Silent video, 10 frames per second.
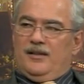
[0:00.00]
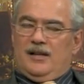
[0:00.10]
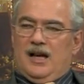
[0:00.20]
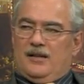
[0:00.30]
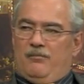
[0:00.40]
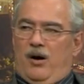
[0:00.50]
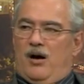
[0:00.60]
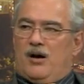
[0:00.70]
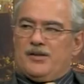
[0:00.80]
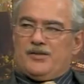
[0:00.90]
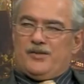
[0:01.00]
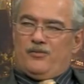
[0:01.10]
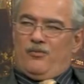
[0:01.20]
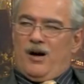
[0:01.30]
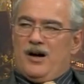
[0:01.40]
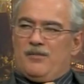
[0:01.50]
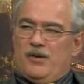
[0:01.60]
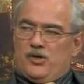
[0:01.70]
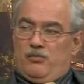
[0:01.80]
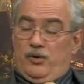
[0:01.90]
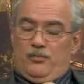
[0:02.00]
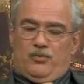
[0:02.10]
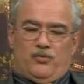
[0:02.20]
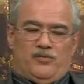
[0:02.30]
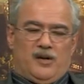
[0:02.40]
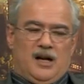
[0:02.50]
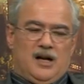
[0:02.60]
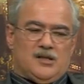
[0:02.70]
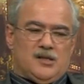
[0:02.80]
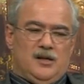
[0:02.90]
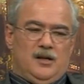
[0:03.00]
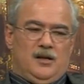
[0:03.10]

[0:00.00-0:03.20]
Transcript: It had bars, wire mesh, bulletproof glass.